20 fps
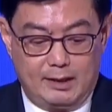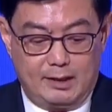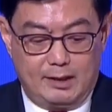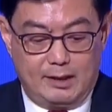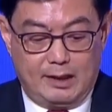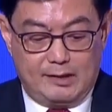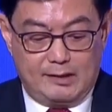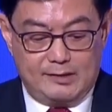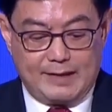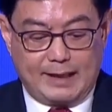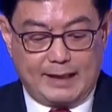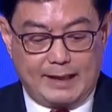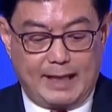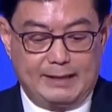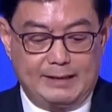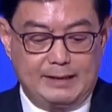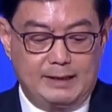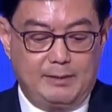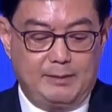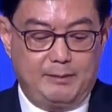
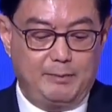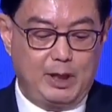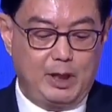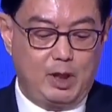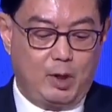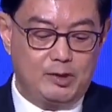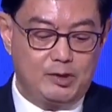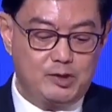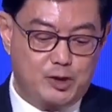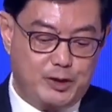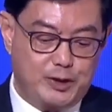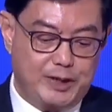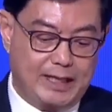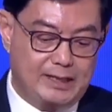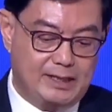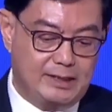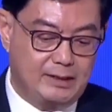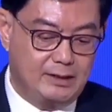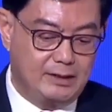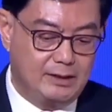Second, beyond
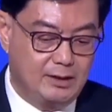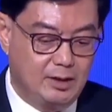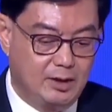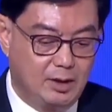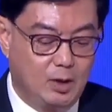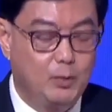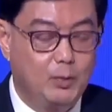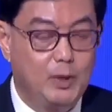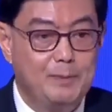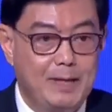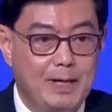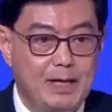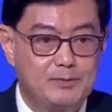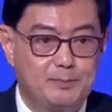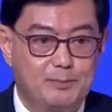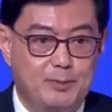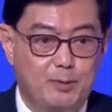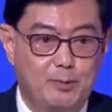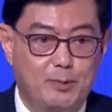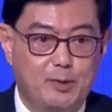trade, we must
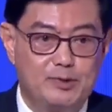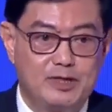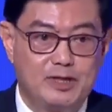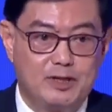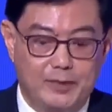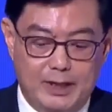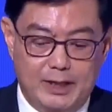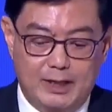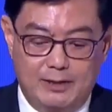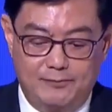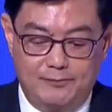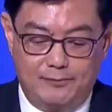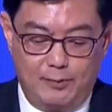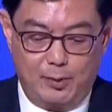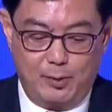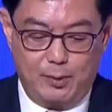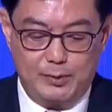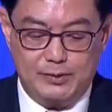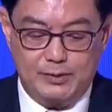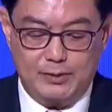promote greater
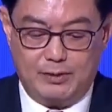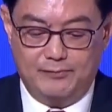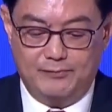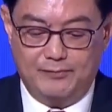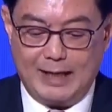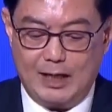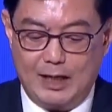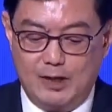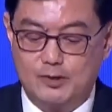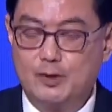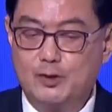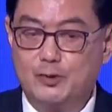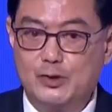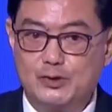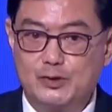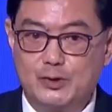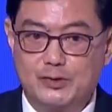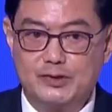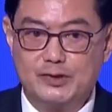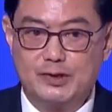flows of financial
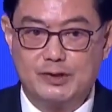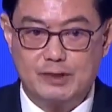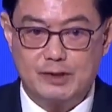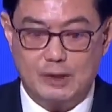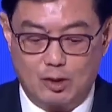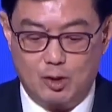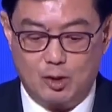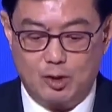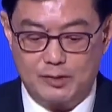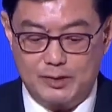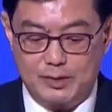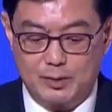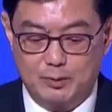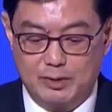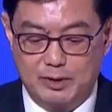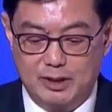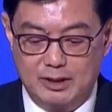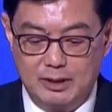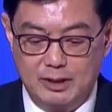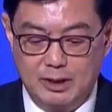resources across the
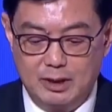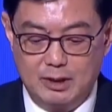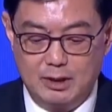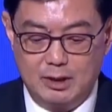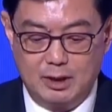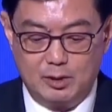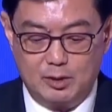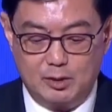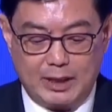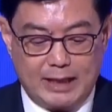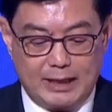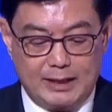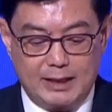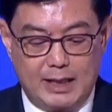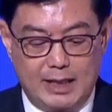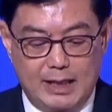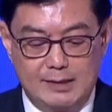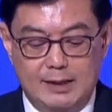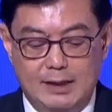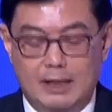world to
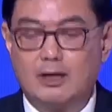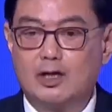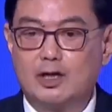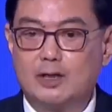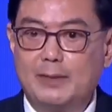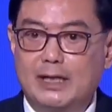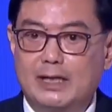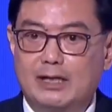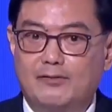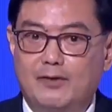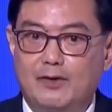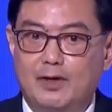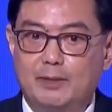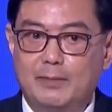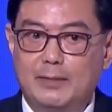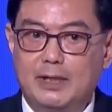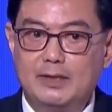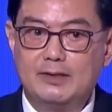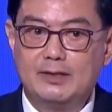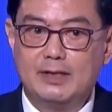catalyze economic
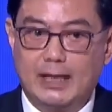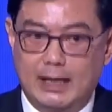development and